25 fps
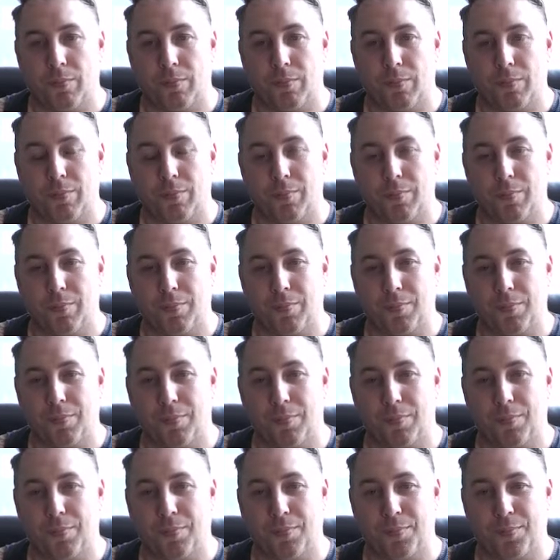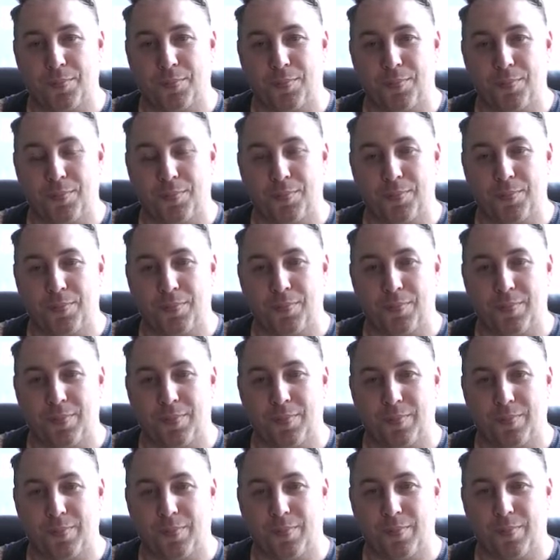
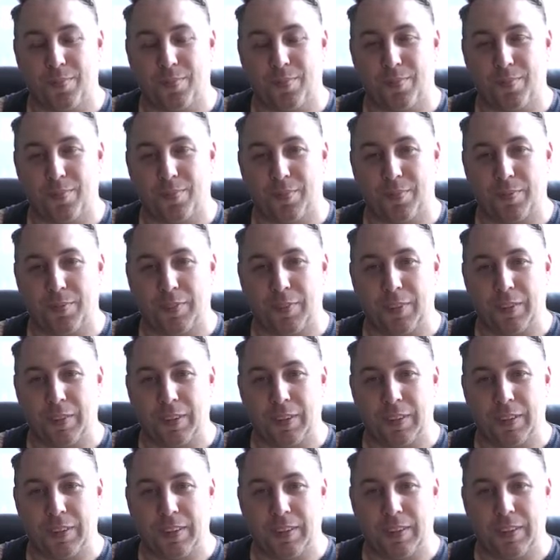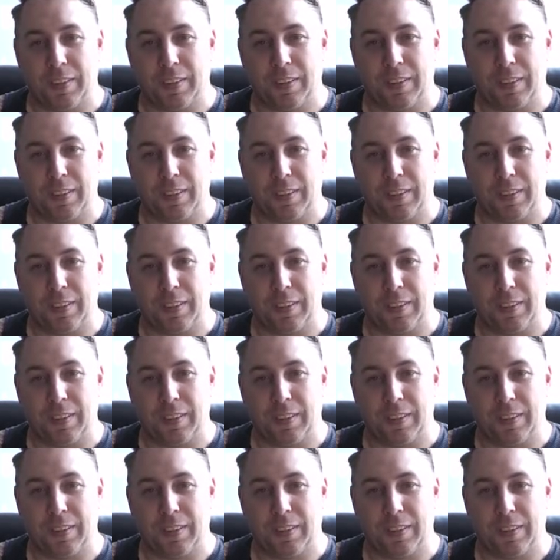The person shown says nothing.